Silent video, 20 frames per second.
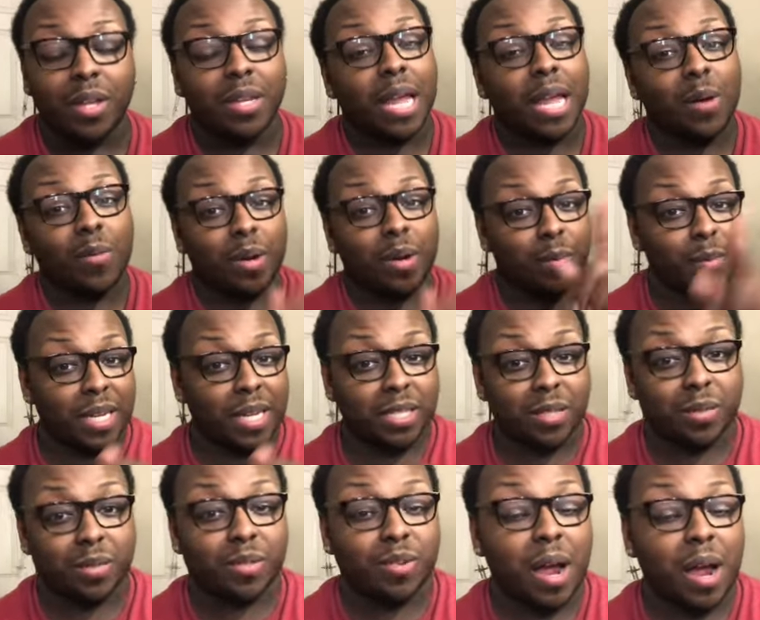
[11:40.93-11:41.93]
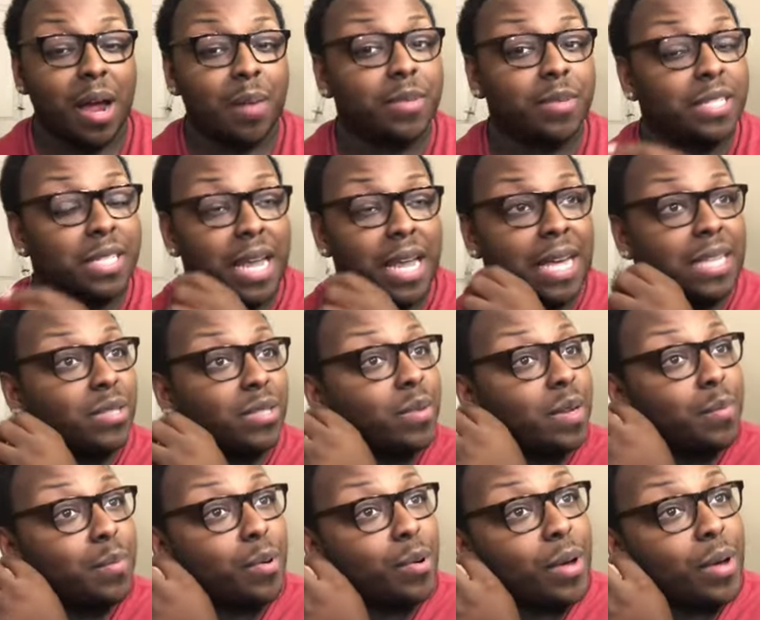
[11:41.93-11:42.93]
like one of my subscribers last
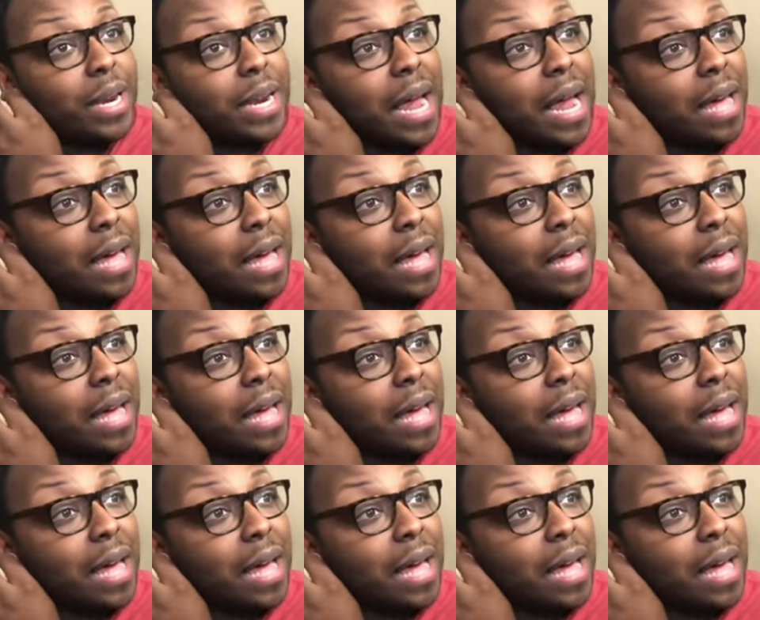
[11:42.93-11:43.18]
week pointed